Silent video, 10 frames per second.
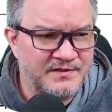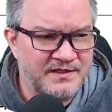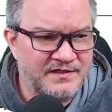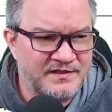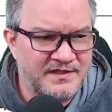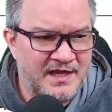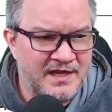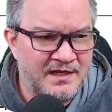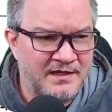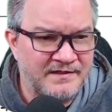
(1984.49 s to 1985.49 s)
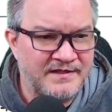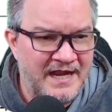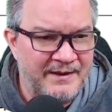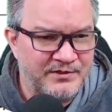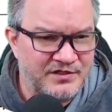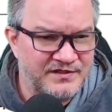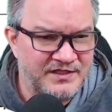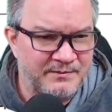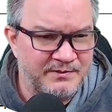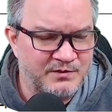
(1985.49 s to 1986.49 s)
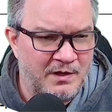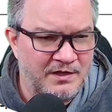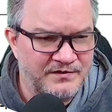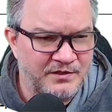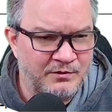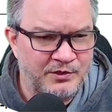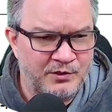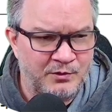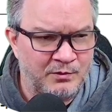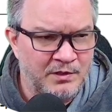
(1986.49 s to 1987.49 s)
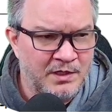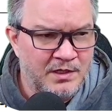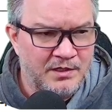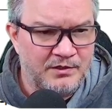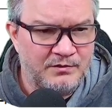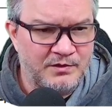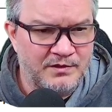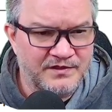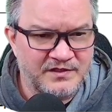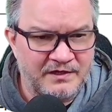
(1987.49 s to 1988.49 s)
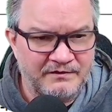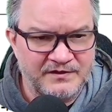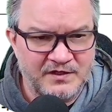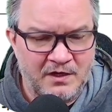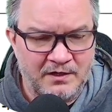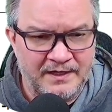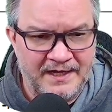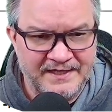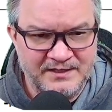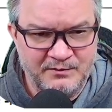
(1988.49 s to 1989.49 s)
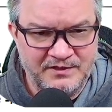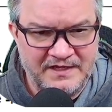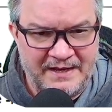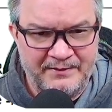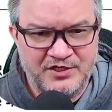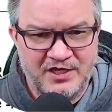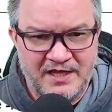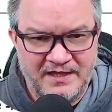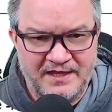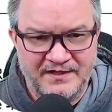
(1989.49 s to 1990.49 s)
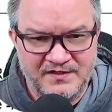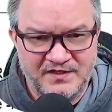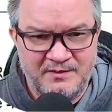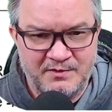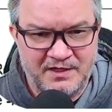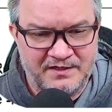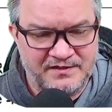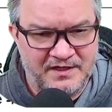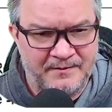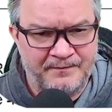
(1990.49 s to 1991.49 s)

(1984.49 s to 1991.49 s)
This is a damaging sleep as well. So you do the Siren Song, it hits them with damage, and then the sleep kicks in.